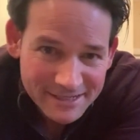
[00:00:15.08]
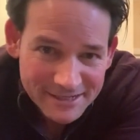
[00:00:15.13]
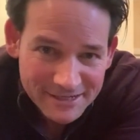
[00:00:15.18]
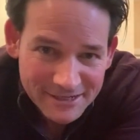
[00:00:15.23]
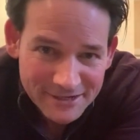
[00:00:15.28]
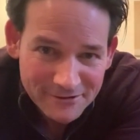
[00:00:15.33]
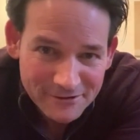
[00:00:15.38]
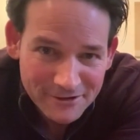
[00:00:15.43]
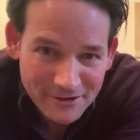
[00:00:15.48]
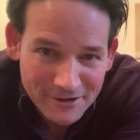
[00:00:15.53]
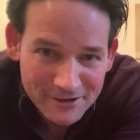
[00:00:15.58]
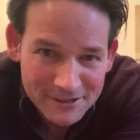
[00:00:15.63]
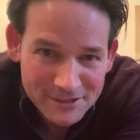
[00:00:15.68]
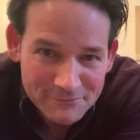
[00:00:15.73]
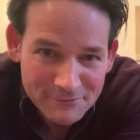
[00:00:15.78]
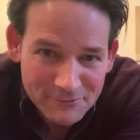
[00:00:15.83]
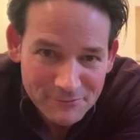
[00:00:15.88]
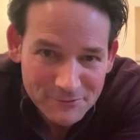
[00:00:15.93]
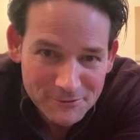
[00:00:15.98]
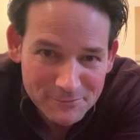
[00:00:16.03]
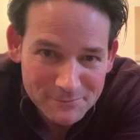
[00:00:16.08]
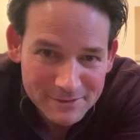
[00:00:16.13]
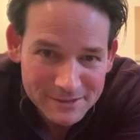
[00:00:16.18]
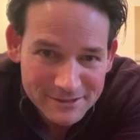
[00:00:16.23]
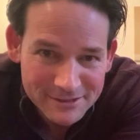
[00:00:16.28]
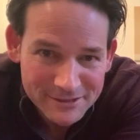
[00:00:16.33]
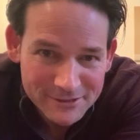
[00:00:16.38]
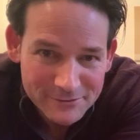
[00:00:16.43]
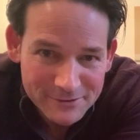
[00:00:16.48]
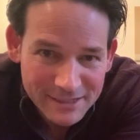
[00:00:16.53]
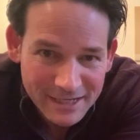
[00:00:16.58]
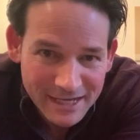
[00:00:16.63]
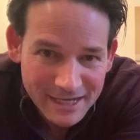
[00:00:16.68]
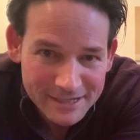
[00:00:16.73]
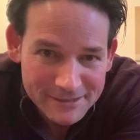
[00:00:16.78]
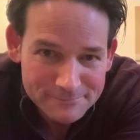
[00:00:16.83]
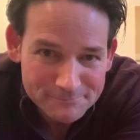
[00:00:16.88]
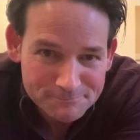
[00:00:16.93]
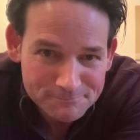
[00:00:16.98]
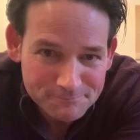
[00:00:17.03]
here in our living room in the UK.
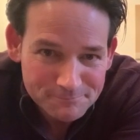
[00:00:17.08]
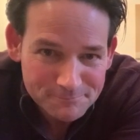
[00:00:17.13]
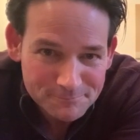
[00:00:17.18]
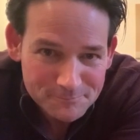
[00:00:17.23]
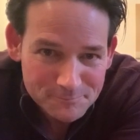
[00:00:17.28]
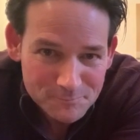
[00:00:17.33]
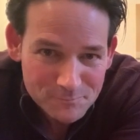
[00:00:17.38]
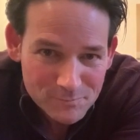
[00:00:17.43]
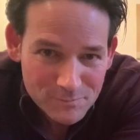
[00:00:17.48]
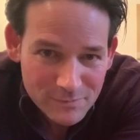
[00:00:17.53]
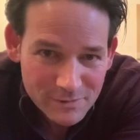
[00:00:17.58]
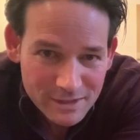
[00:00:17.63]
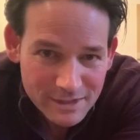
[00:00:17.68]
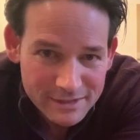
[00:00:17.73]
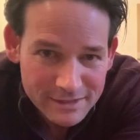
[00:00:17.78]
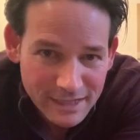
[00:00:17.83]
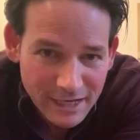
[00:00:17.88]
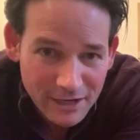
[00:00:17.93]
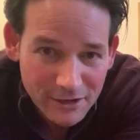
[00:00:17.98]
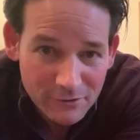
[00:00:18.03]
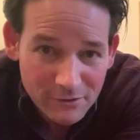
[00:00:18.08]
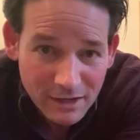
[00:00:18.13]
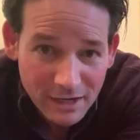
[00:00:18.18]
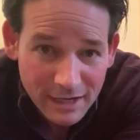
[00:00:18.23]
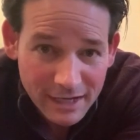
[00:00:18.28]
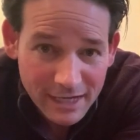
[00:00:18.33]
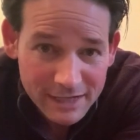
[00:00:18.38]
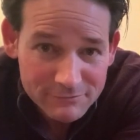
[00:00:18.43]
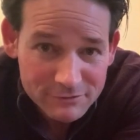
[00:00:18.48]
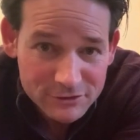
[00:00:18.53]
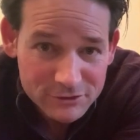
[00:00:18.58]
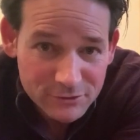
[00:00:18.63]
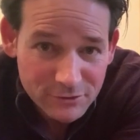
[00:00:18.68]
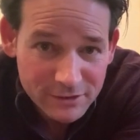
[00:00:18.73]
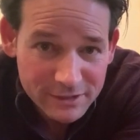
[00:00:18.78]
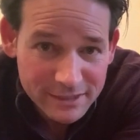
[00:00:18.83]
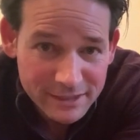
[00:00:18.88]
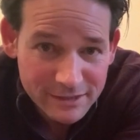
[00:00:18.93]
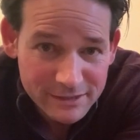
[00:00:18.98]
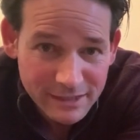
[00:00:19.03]
Now, I have a
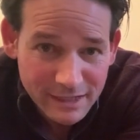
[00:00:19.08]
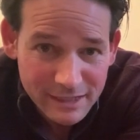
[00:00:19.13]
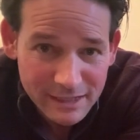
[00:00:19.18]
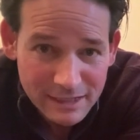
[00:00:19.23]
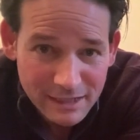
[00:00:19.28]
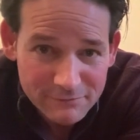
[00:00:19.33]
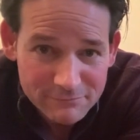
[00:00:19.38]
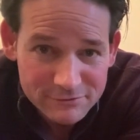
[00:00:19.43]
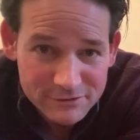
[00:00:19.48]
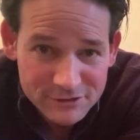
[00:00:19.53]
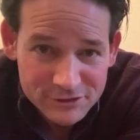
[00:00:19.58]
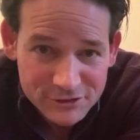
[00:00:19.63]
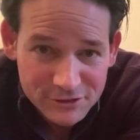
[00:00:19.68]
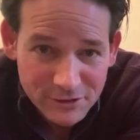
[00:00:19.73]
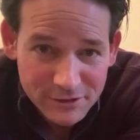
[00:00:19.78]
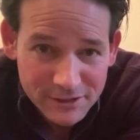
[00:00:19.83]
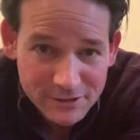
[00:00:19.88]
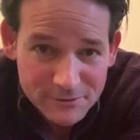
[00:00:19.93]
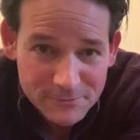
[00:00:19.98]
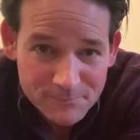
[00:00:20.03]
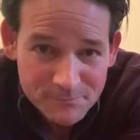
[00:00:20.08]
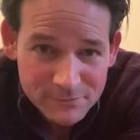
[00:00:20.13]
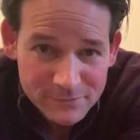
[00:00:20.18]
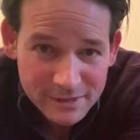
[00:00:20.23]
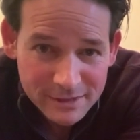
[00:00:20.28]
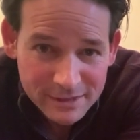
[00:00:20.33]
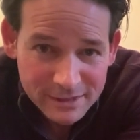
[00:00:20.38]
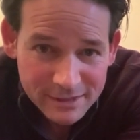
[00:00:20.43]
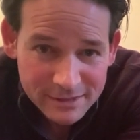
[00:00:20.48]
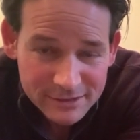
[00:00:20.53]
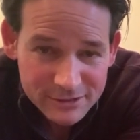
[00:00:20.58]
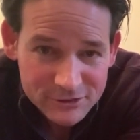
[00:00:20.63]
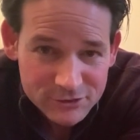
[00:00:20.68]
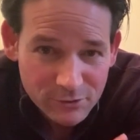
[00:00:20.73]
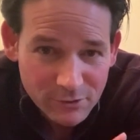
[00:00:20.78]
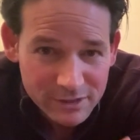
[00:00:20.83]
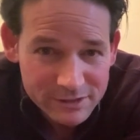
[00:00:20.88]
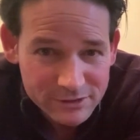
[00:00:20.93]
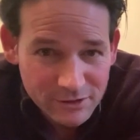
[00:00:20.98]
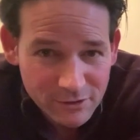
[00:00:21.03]
sword here that I'd love to show you. This
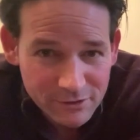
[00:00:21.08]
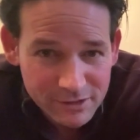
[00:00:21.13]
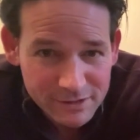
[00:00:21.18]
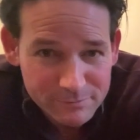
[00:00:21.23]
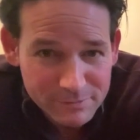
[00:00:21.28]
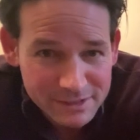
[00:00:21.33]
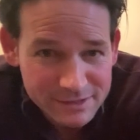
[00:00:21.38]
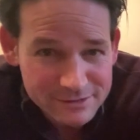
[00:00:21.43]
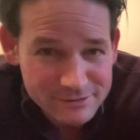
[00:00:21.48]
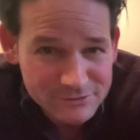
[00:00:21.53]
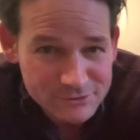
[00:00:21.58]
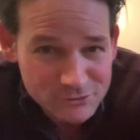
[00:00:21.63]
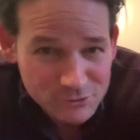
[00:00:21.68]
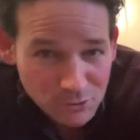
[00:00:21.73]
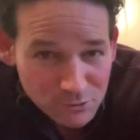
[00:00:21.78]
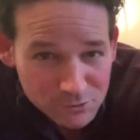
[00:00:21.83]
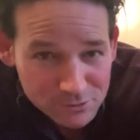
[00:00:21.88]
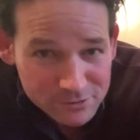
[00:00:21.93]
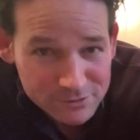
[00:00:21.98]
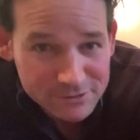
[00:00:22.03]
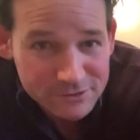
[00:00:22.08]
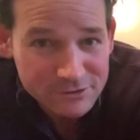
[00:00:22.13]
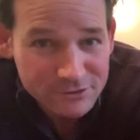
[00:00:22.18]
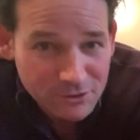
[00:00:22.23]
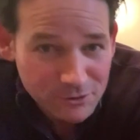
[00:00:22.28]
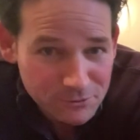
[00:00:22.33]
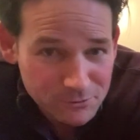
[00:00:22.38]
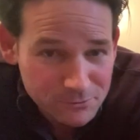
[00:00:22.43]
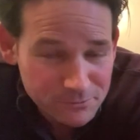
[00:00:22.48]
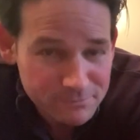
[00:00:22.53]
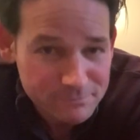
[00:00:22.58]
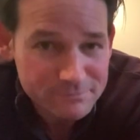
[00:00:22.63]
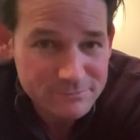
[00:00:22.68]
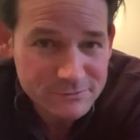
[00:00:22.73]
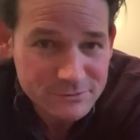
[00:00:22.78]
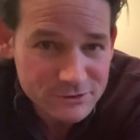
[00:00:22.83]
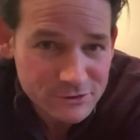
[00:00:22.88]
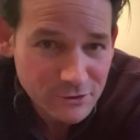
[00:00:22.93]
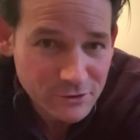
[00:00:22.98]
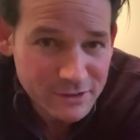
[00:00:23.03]
sword has already been sold, so
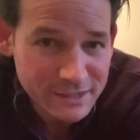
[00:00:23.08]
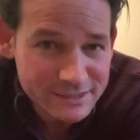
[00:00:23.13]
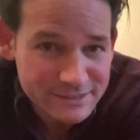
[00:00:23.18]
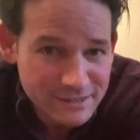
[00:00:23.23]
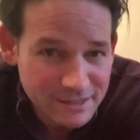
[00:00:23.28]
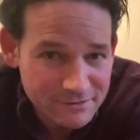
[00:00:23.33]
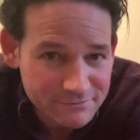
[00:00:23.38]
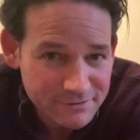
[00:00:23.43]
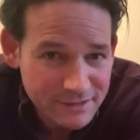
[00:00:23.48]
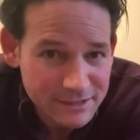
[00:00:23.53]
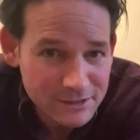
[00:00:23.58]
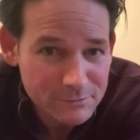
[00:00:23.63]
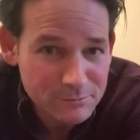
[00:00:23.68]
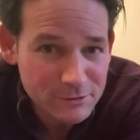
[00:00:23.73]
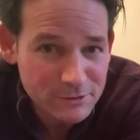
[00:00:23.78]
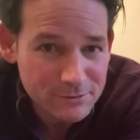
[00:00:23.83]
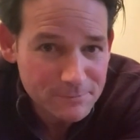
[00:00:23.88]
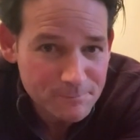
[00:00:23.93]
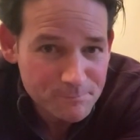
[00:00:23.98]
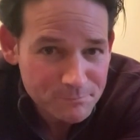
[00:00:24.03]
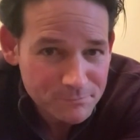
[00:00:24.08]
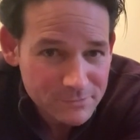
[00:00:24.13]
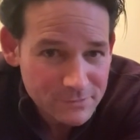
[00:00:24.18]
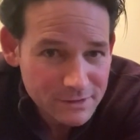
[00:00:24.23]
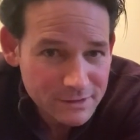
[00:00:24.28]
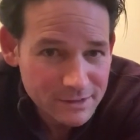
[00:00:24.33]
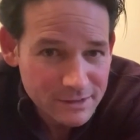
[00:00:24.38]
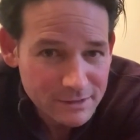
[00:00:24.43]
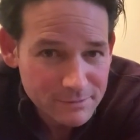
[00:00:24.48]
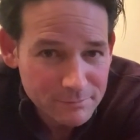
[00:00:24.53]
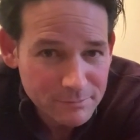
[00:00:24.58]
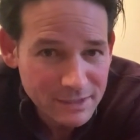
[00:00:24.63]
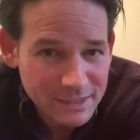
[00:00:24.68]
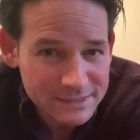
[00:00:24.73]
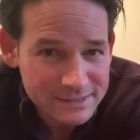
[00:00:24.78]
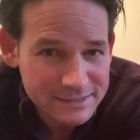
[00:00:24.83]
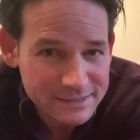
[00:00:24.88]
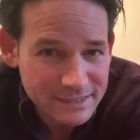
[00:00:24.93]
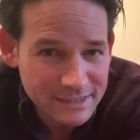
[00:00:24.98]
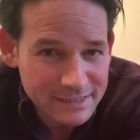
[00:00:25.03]
sorry it's not available,
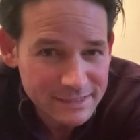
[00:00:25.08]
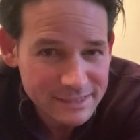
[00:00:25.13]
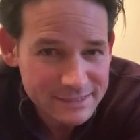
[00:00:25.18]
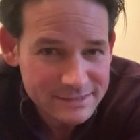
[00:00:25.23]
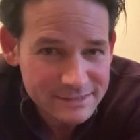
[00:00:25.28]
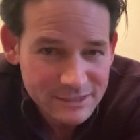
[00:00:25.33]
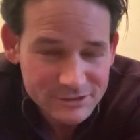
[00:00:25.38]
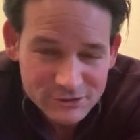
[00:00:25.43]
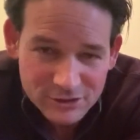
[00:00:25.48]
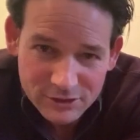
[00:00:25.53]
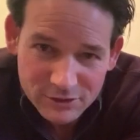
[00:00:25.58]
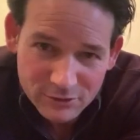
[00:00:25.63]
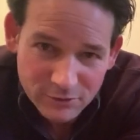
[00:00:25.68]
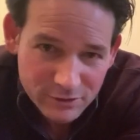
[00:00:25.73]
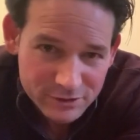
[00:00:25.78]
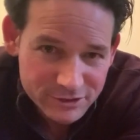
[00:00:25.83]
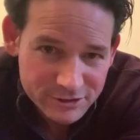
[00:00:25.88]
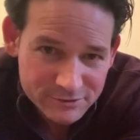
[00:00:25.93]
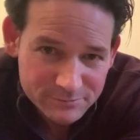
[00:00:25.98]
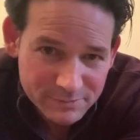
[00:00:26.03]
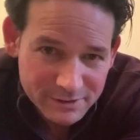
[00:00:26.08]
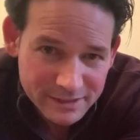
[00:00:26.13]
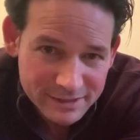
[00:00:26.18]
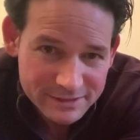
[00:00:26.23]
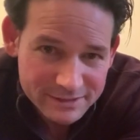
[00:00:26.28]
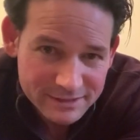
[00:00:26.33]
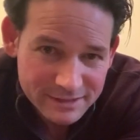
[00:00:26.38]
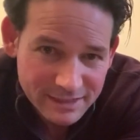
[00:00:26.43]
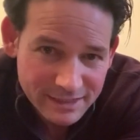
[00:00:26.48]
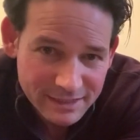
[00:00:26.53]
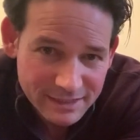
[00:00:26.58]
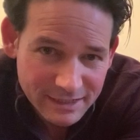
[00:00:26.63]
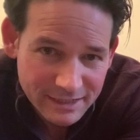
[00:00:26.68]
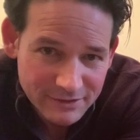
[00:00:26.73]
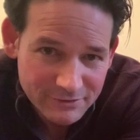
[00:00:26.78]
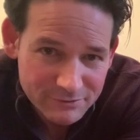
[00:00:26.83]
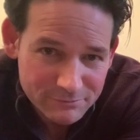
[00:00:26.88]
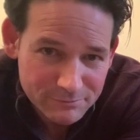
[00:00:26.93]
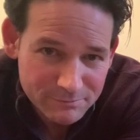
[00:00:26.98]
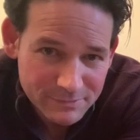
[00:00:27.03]
but it's such a gorgeous piece that
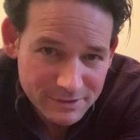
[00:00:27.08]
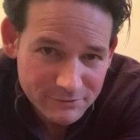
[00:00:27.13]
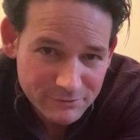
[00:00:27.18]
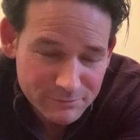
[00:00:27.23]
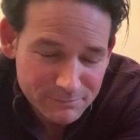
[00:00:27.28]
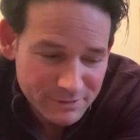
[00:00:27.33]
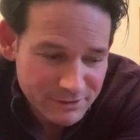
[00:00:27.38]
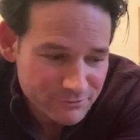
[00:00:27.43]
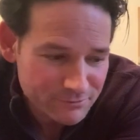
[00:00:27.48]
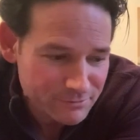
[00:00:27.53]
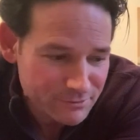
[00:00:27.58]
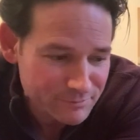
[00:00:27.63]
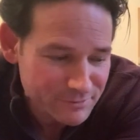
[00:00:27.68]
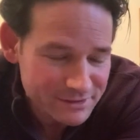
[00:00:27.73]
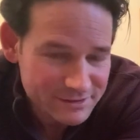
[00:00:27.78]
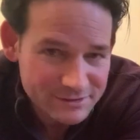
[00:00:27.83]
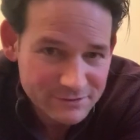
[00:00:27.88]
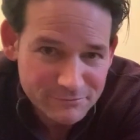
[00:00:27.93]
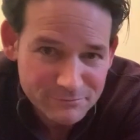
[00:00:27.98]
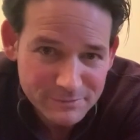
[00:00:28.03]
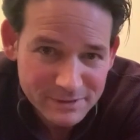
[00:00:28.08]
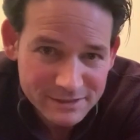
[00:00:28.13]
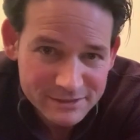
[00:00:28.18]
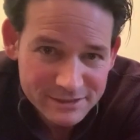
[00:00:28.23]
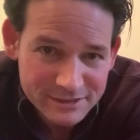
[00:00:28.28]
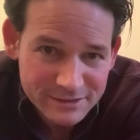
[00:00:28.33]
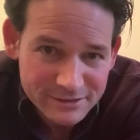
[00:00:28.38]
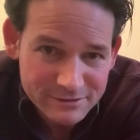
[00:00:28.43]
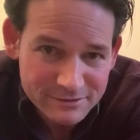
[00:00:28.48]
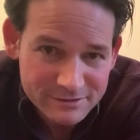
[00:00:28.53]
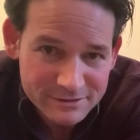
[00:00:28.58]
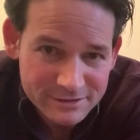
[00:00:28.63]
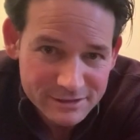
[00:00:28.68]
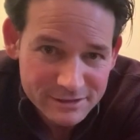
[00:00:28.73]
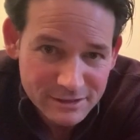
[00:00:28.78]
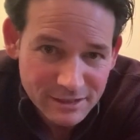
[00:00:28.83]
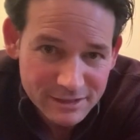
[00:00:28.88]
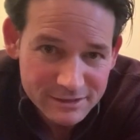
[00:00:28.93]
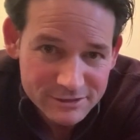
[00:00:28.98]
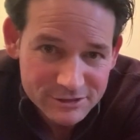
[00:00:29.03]
it would be remiss of me to
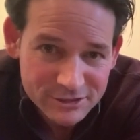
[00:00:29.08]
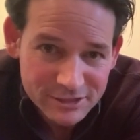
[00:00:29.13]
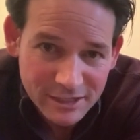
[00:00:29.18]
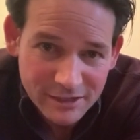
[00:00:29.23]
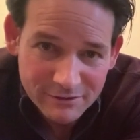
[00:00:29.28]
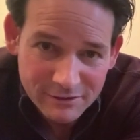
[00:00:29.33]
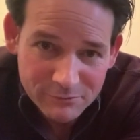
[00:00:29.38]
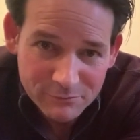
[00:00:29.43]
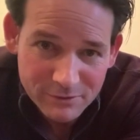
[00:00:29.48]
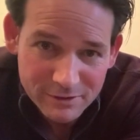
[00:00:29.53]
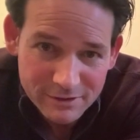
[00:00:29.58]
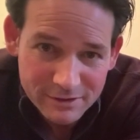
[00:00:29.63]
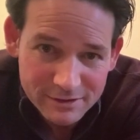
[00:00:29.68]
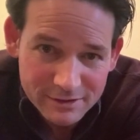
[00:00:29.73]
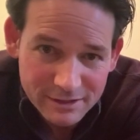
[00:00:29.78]
not share it with